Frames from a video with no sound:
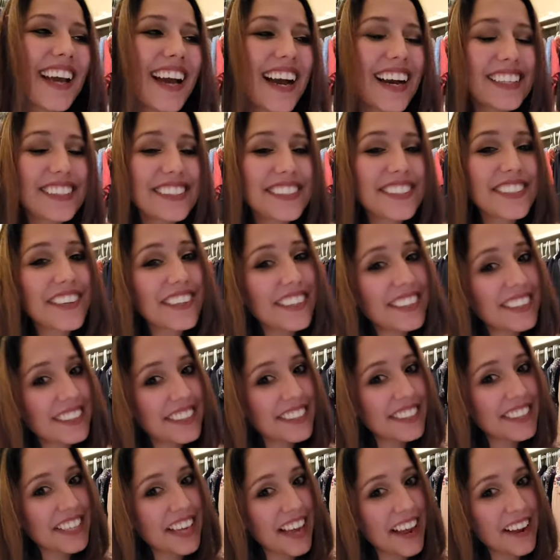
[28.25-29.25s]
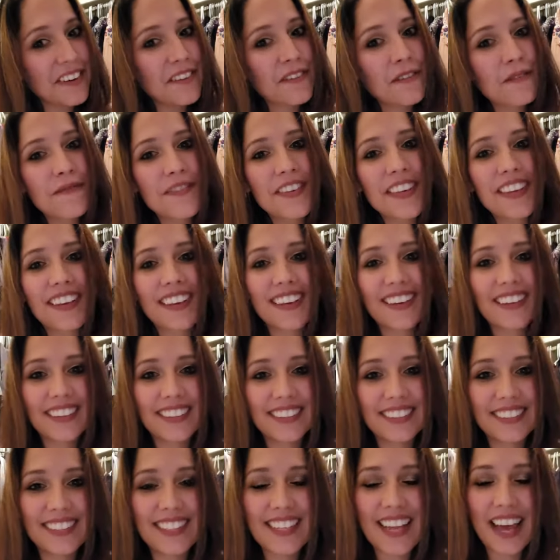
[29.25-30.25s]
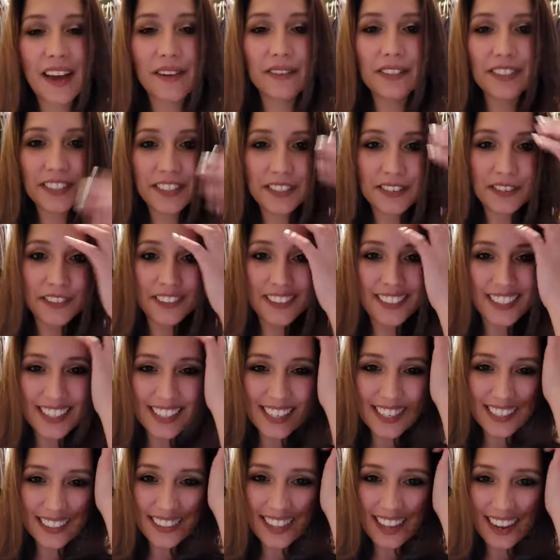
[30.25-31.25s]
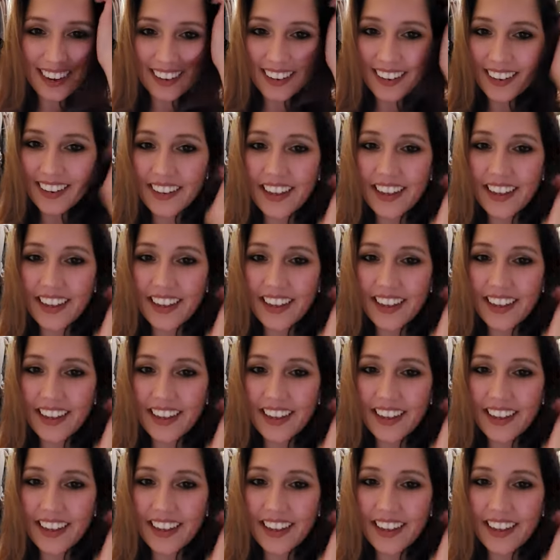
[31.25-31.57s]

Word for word: I started the channel because I was noticing that